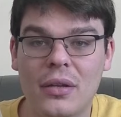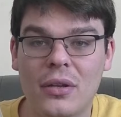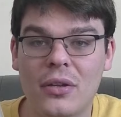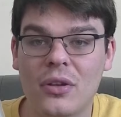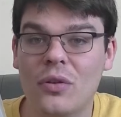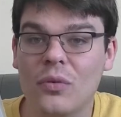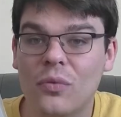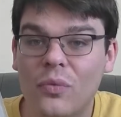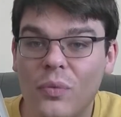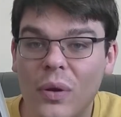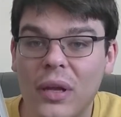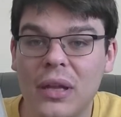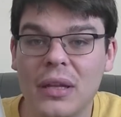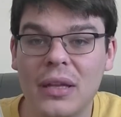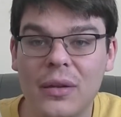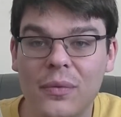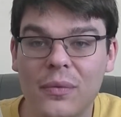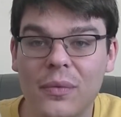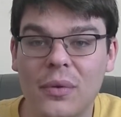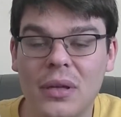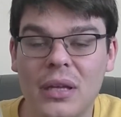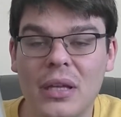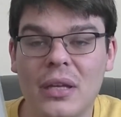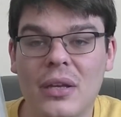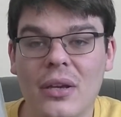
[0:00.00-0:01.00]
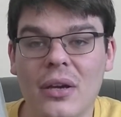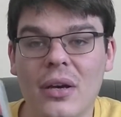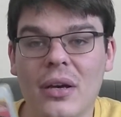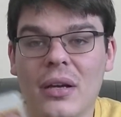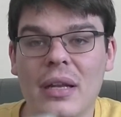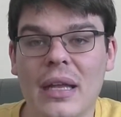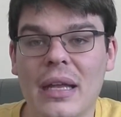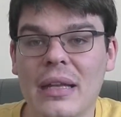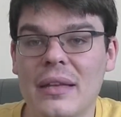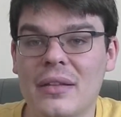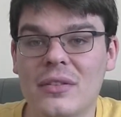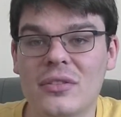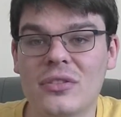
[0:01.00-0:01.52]
You really, really
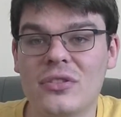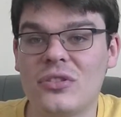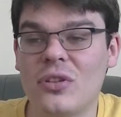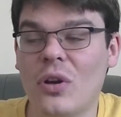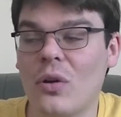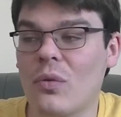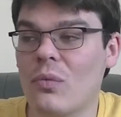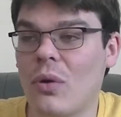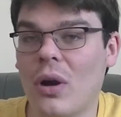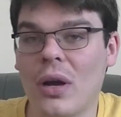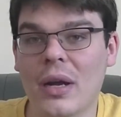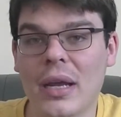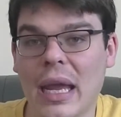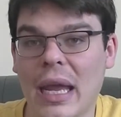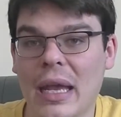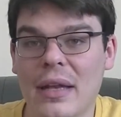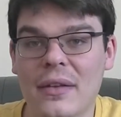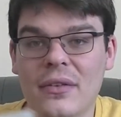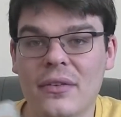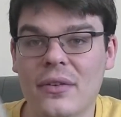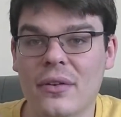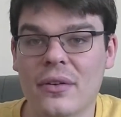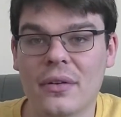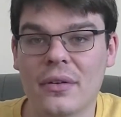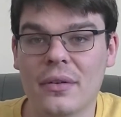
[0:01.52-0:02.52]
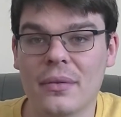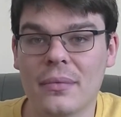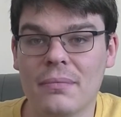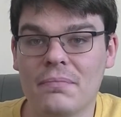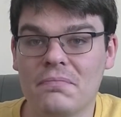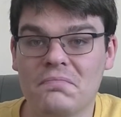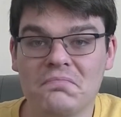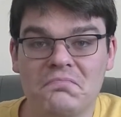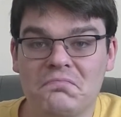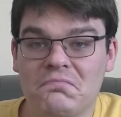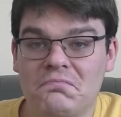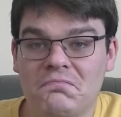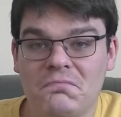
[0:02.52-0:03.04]
could. There's no wrong answer.
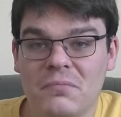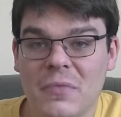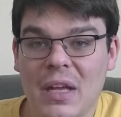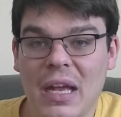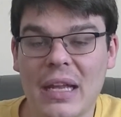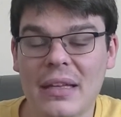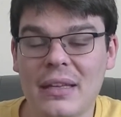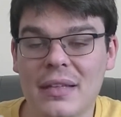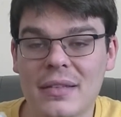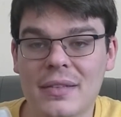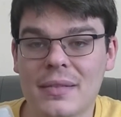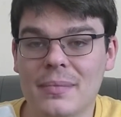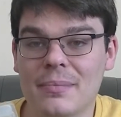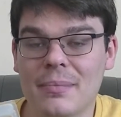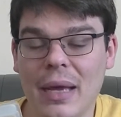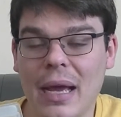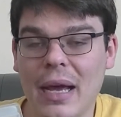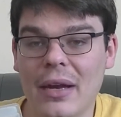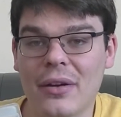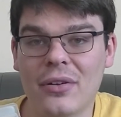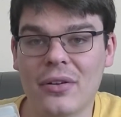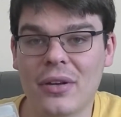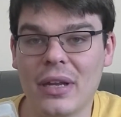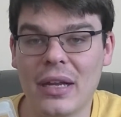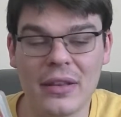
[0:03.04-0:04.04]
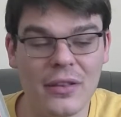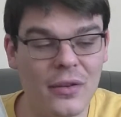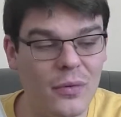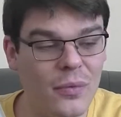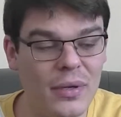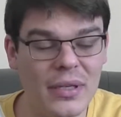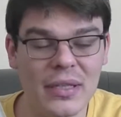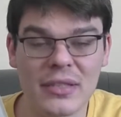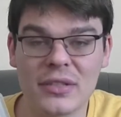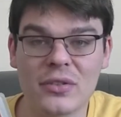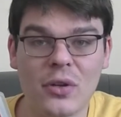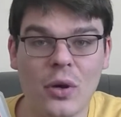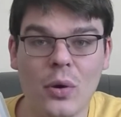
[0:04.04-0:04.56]
It doesn't matter. Either
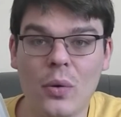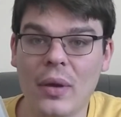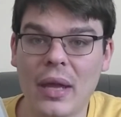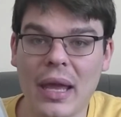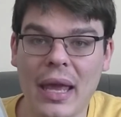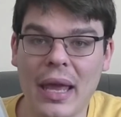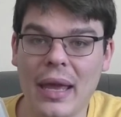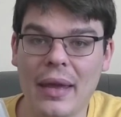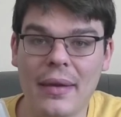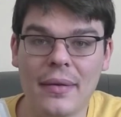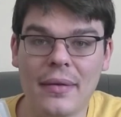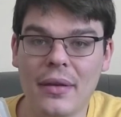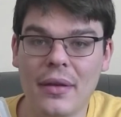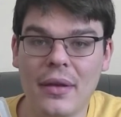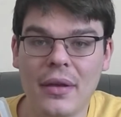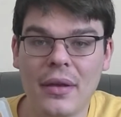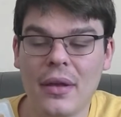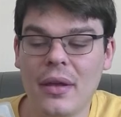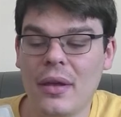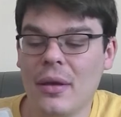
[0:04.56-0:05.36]
one is okay.